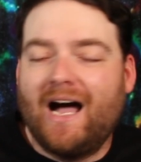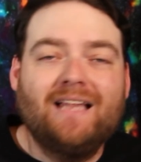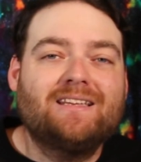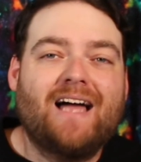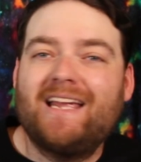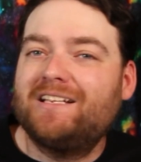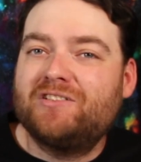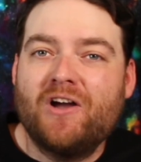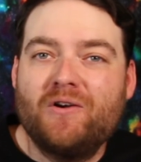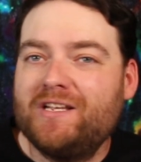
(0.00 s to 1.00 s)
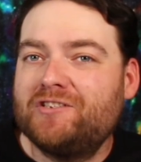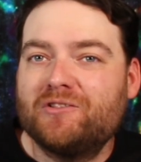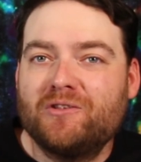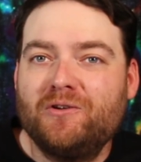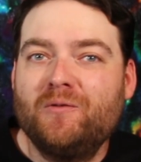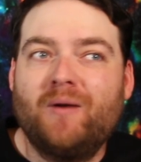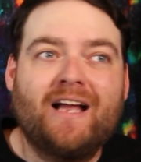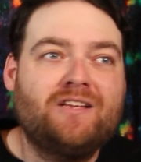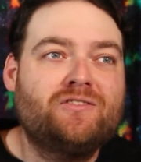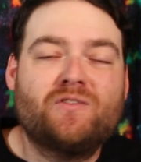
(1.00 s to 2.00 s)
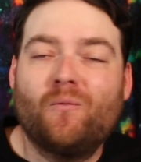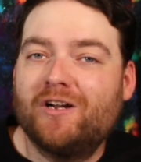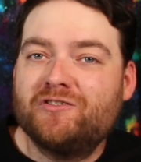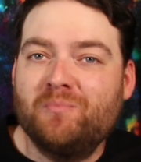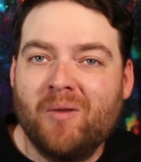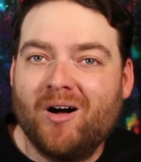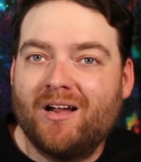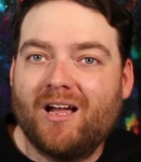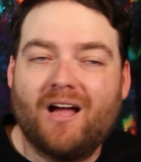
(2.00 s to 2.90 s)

I like Tony Shalhoub. I used to watch Monk.